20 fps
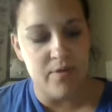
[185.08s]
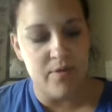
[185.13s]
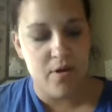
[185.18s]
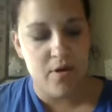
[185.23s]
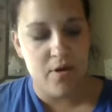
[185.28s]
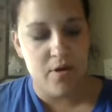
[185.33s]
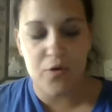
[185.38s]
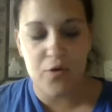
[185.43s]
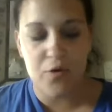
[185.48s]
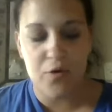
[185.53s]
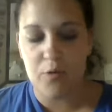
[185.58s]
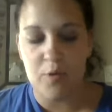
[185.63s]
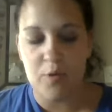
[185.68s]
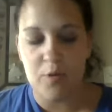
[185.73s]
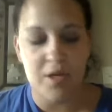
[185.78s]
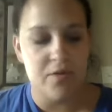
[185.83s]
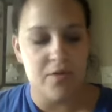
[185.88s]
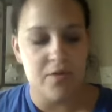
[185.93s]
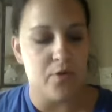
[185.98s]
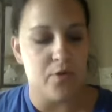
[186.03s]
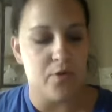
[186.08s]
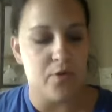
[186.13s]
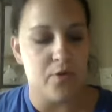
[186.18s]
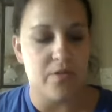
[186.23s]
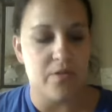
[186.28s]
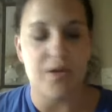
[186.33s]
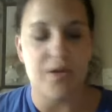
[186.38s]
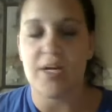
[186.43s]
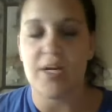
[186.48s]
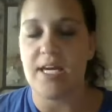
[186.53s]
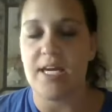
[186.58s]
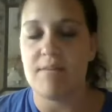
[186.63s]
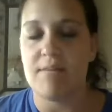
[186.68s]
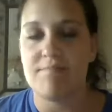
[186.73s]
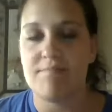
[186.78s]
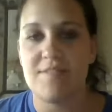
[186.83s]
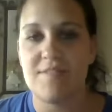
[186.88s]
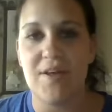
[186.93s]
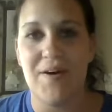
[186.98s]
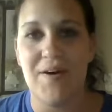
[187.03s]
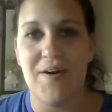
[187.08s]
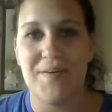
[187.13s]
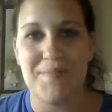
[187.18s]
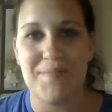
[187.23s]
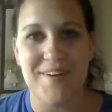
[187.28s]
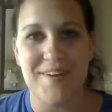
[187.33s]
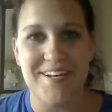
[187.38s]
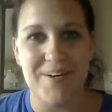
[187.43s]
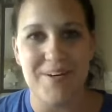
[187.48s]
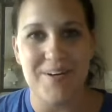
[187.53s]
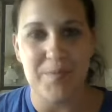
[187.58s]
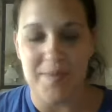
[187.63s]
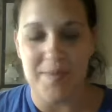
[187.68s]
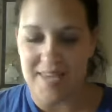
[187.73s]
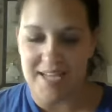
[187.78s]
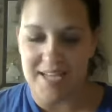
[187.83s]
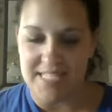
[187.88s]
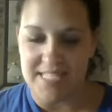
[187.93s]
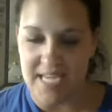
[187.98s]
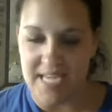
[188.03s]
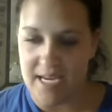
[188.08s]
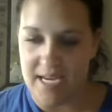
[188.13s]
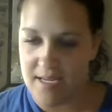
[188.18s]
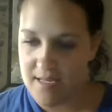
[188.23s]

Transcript: or 1 to 4:30. So I'm pretty open that day.